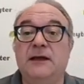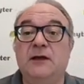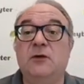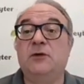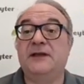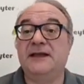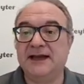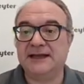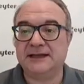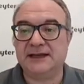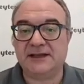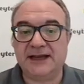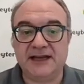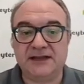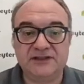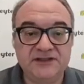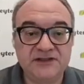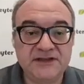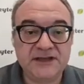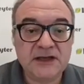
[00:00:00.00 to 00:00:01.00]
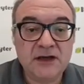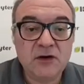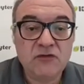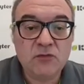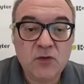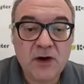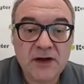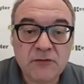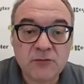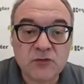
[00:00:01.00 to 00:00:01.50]
we get a density of
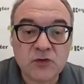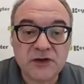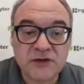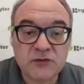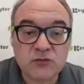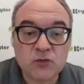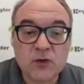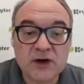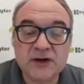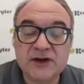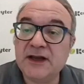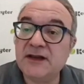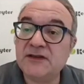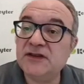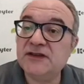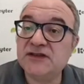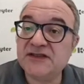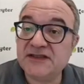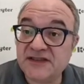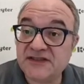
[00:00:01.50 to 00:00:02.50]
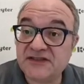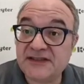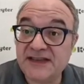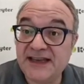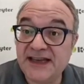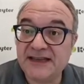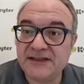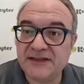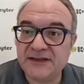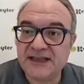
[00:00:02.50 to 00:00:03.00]

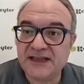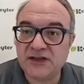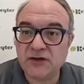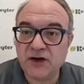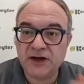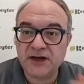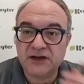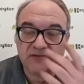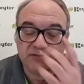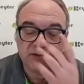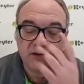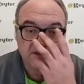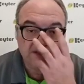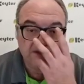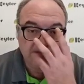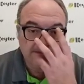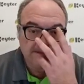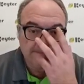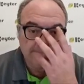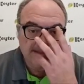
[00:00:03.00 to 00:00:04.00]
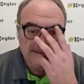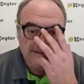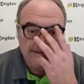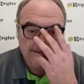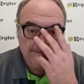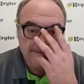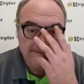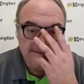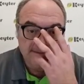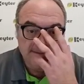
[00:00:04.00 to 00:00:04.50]
1.168 kilograms per cubic meter.